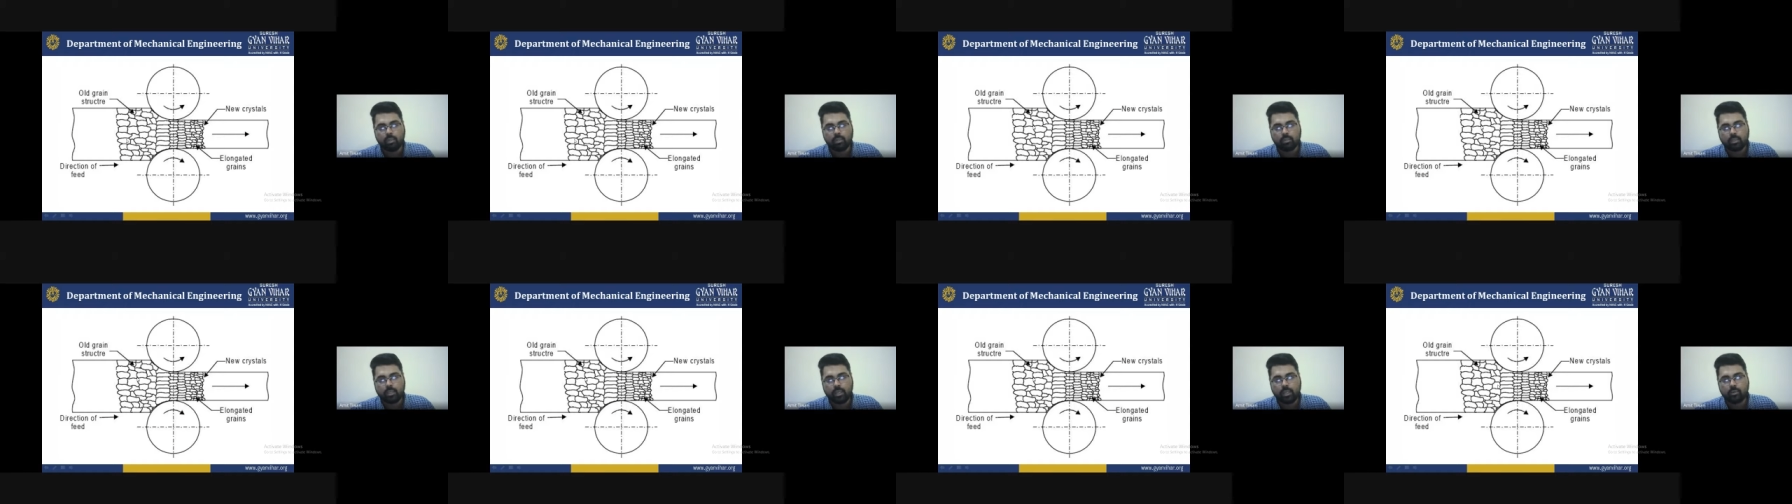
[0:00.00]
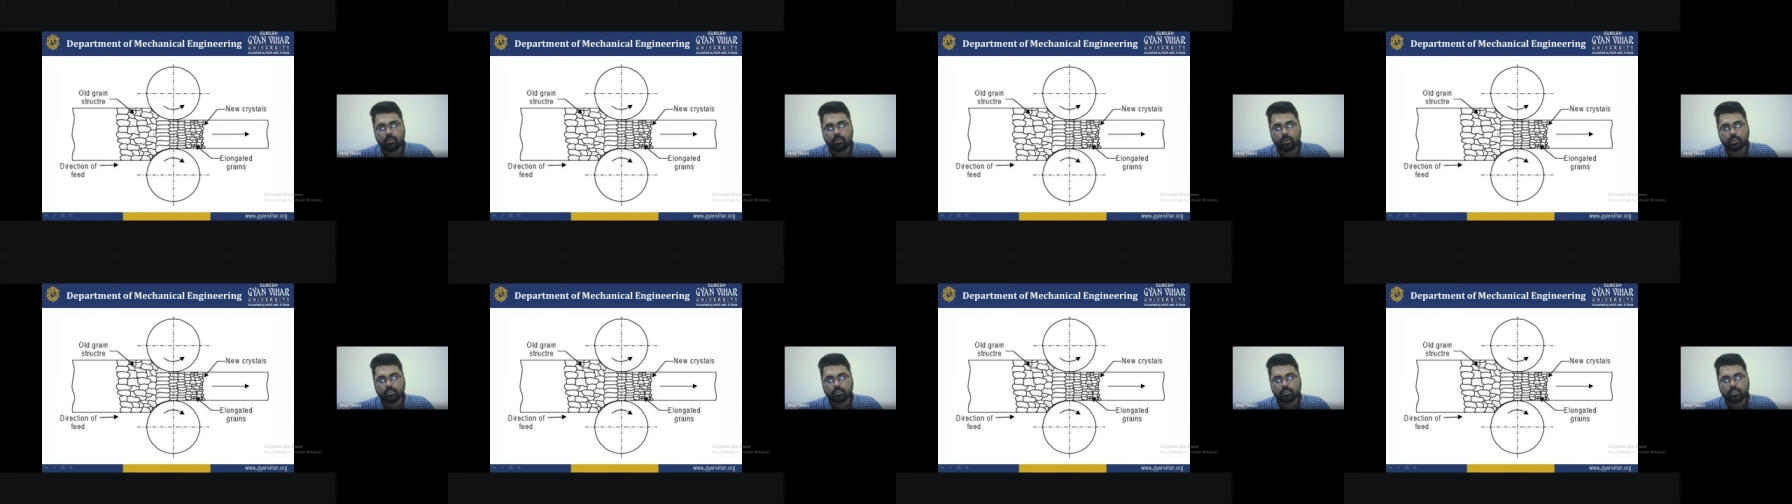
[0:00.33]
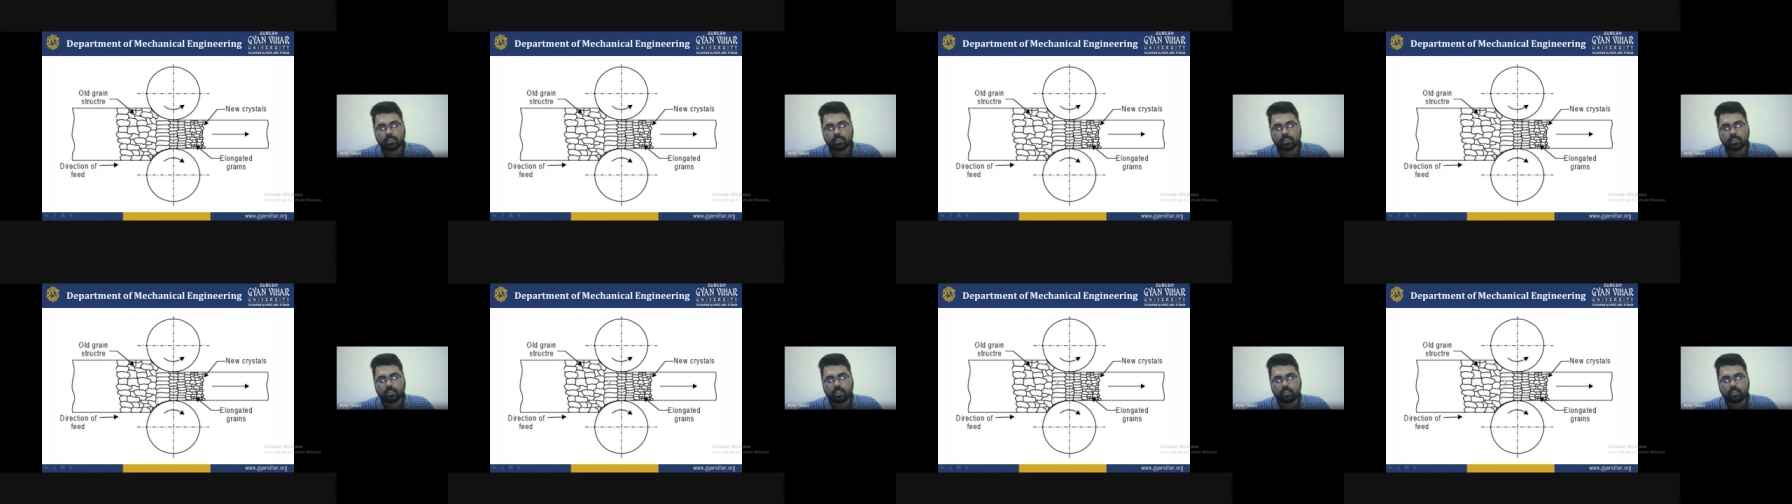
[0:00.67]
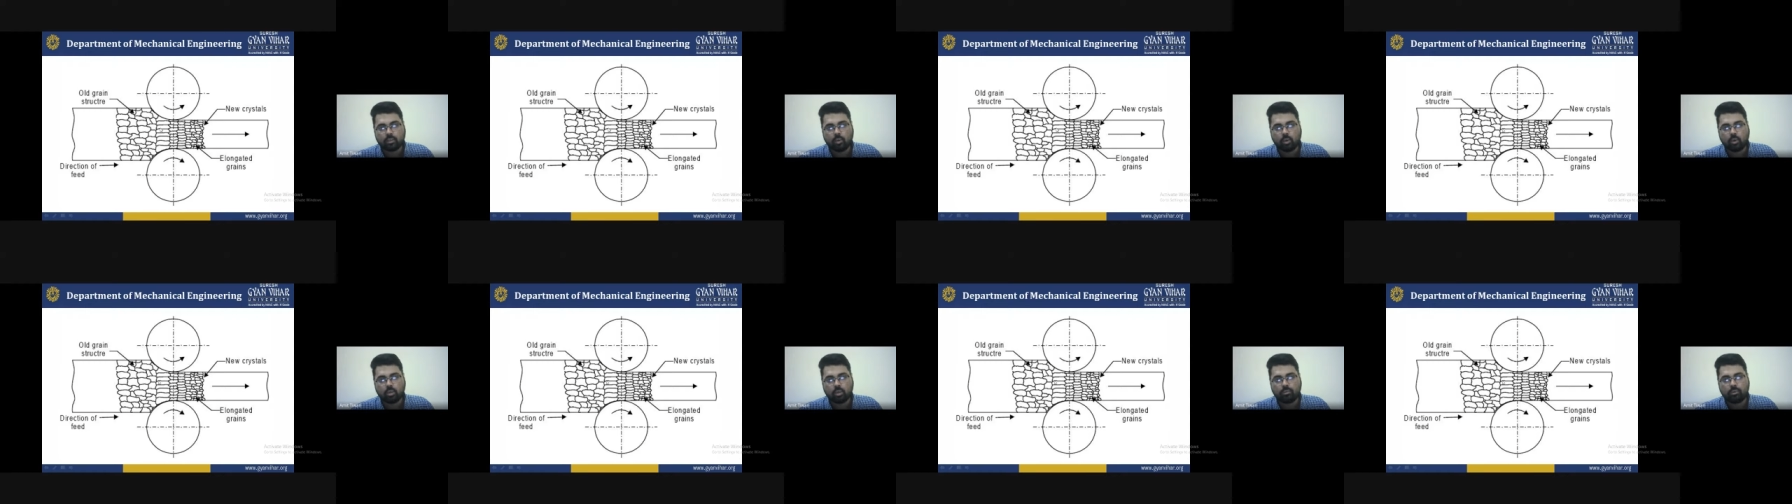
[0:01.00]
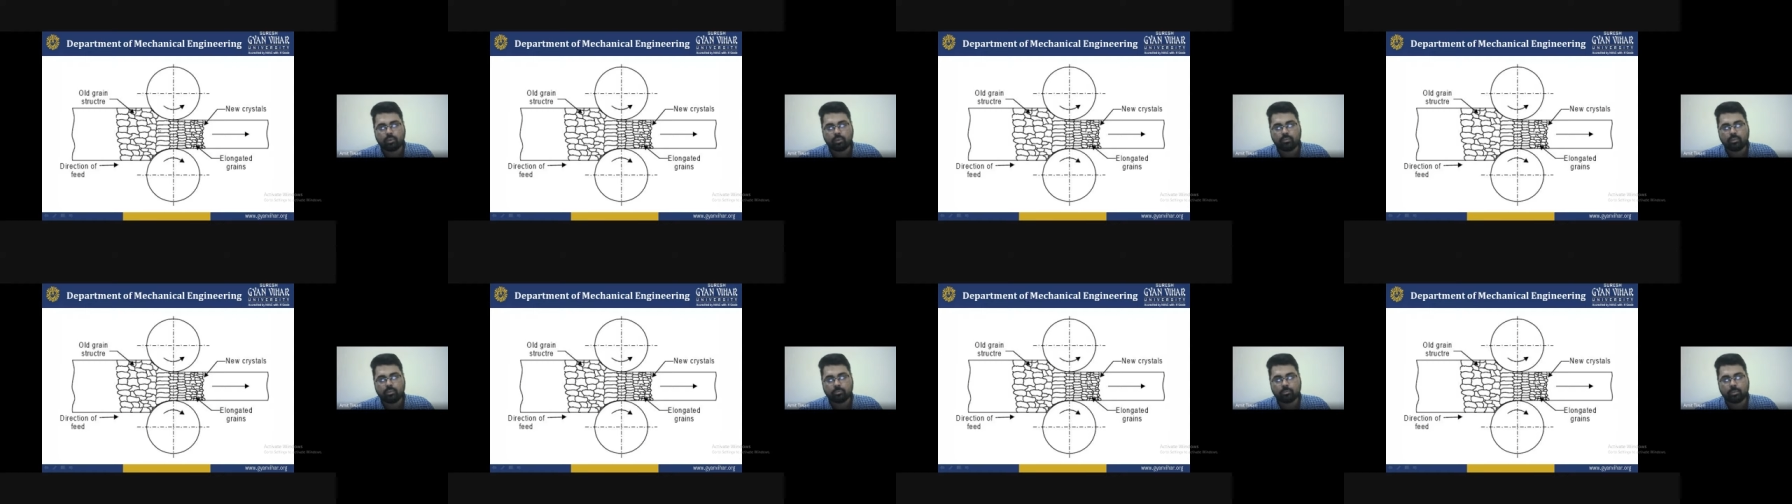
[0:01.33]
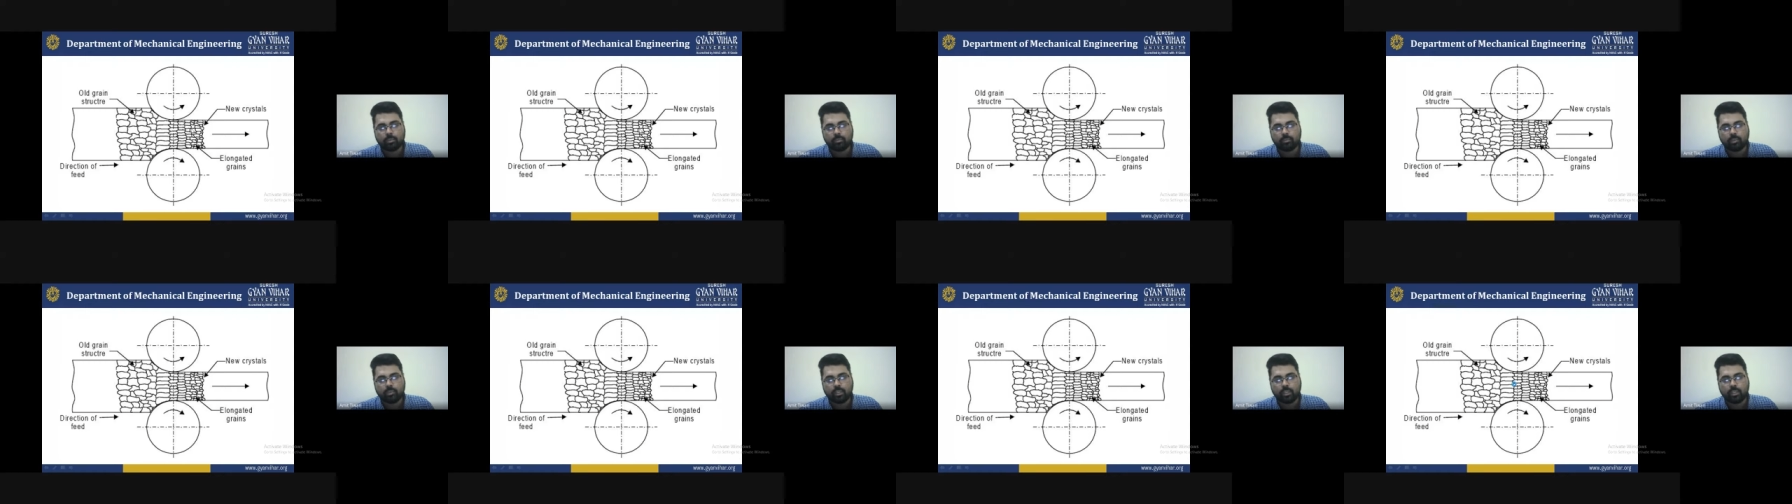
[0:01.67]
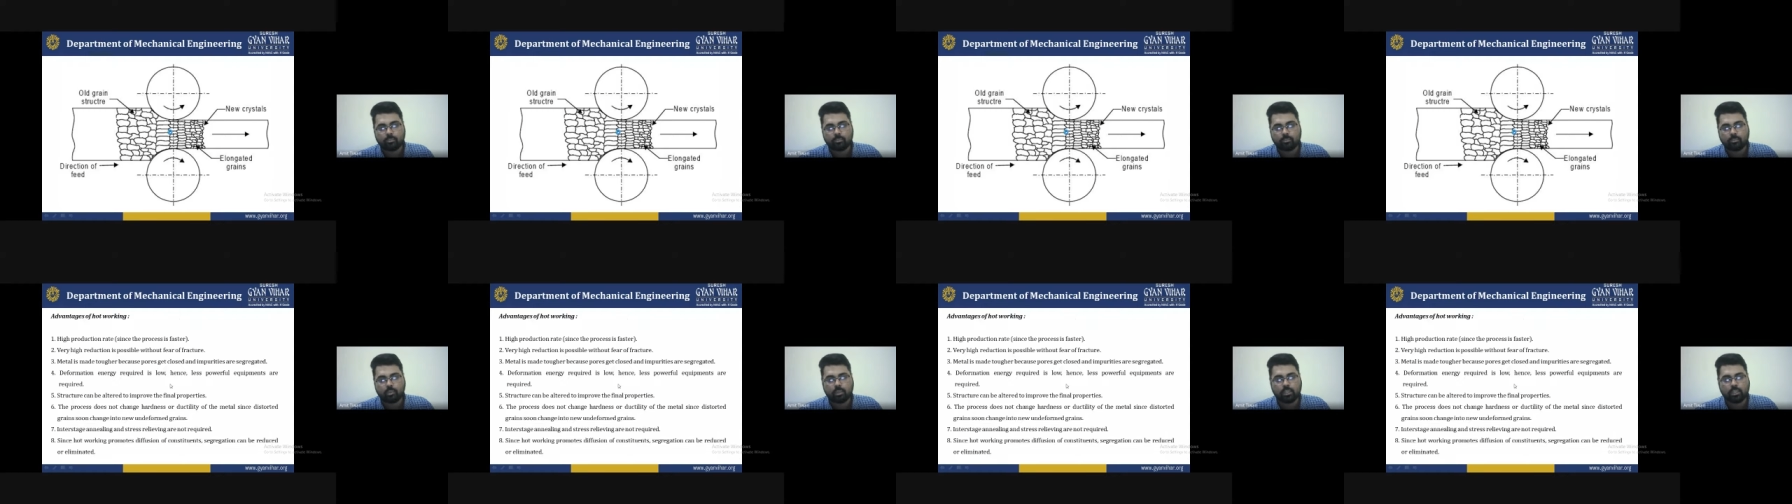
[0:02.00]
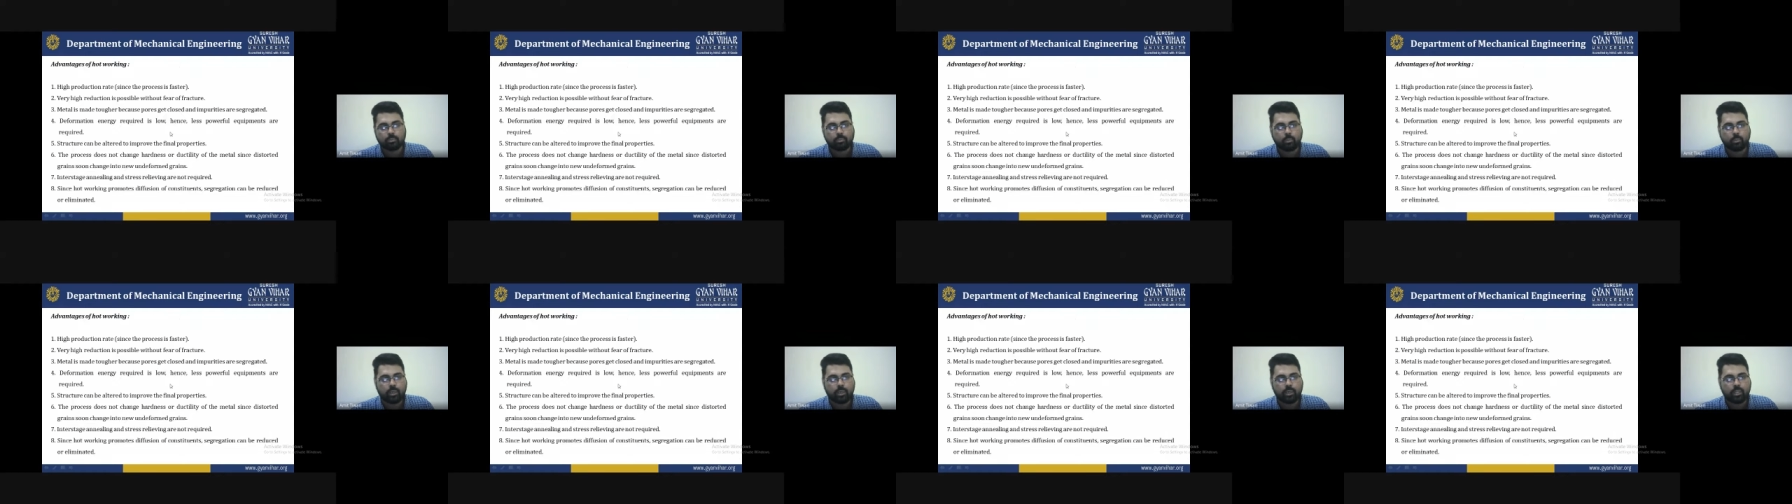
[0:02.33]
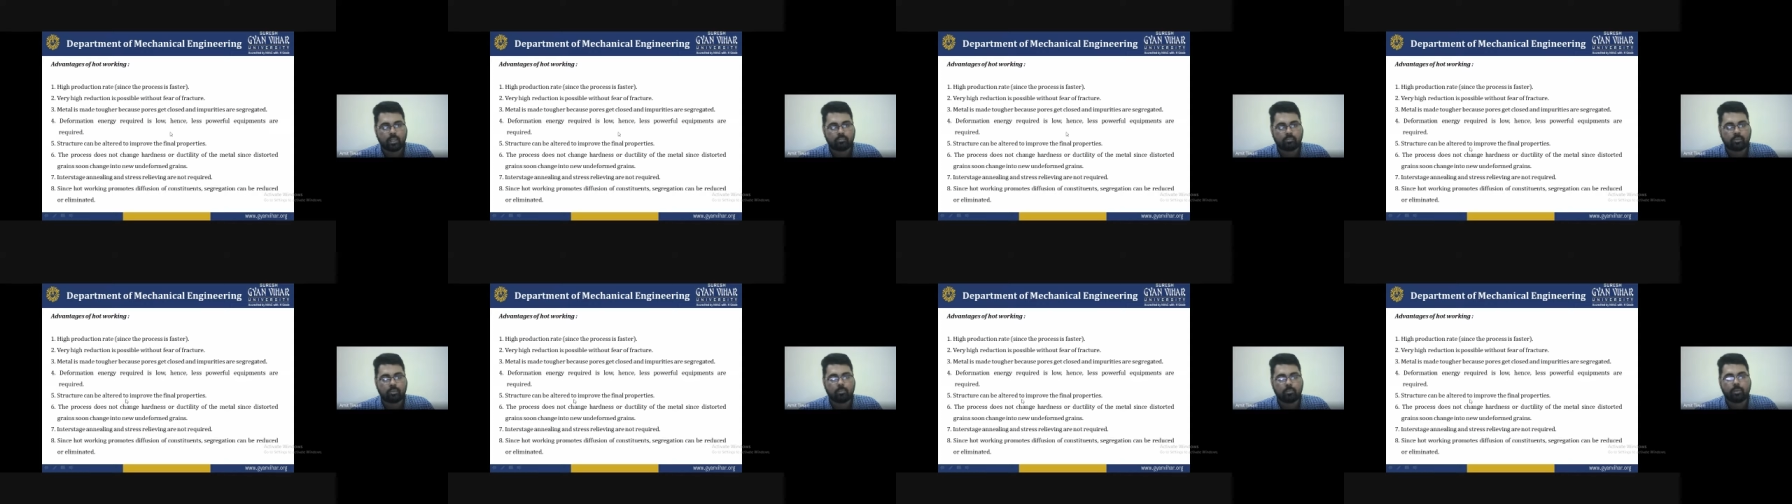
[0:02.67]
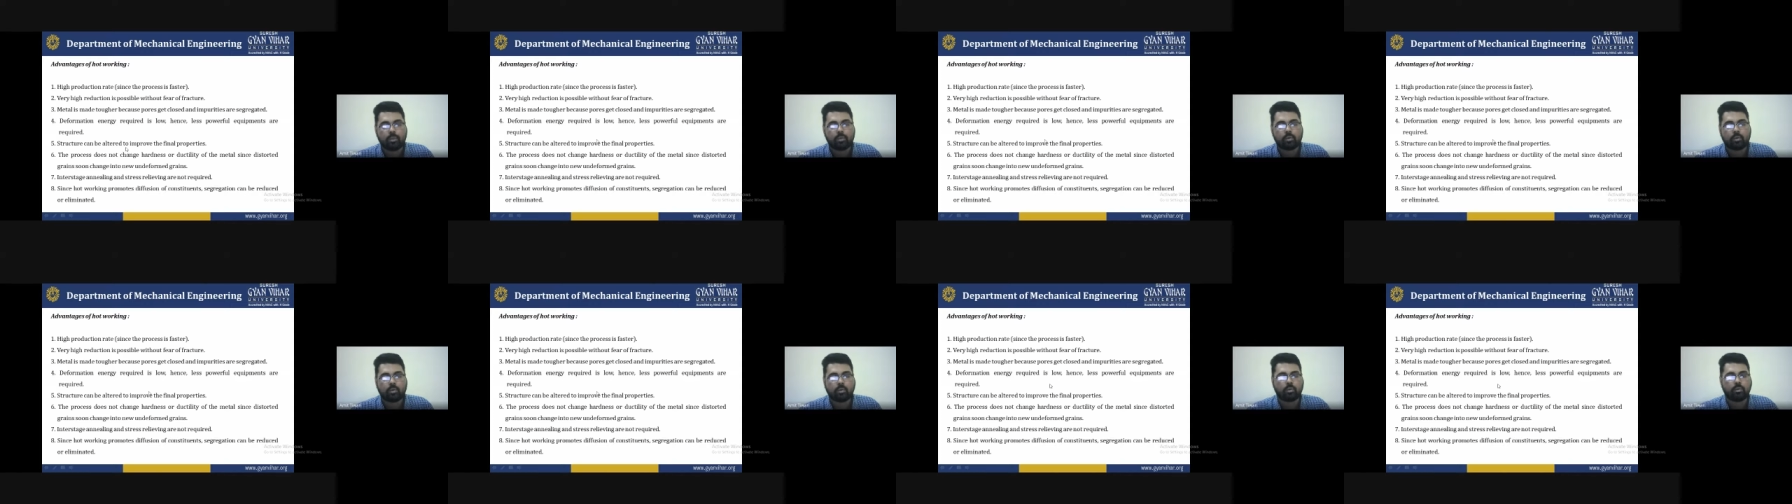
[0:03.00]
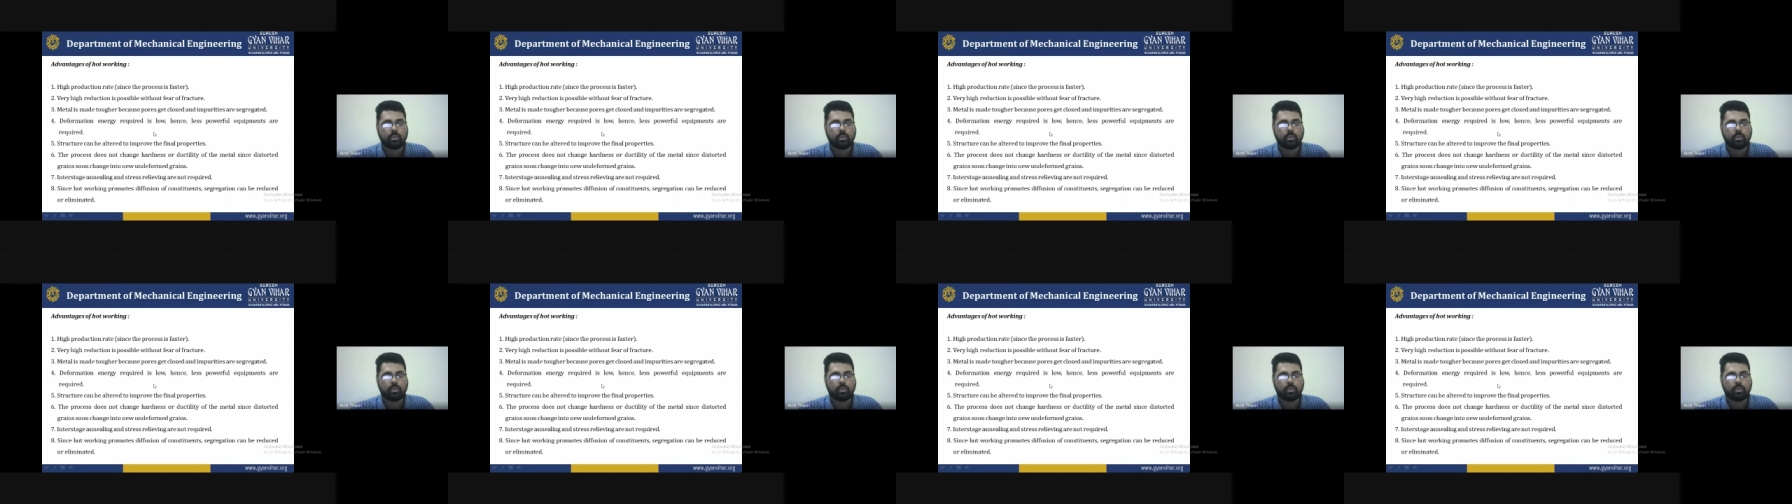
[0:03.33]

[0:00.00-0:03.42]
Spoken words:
Yeah, you can see these are the lot of difference between them. So this pointer will be true.